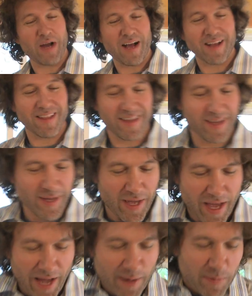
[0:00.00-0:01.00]
broccoli.
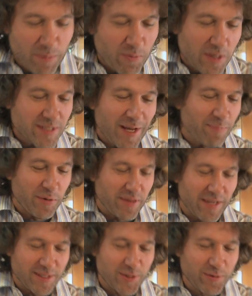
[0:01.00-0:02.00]
I mean, what's up
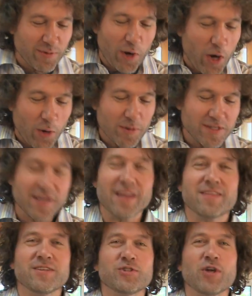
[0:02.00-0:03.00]
with this? You've always
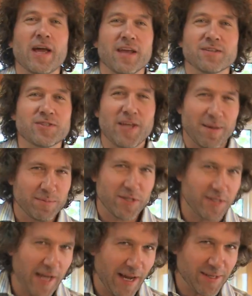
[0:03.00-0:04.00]
got these giant stems
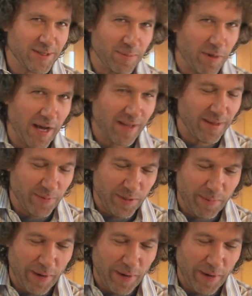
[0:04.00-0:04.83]
attached to broccoli when you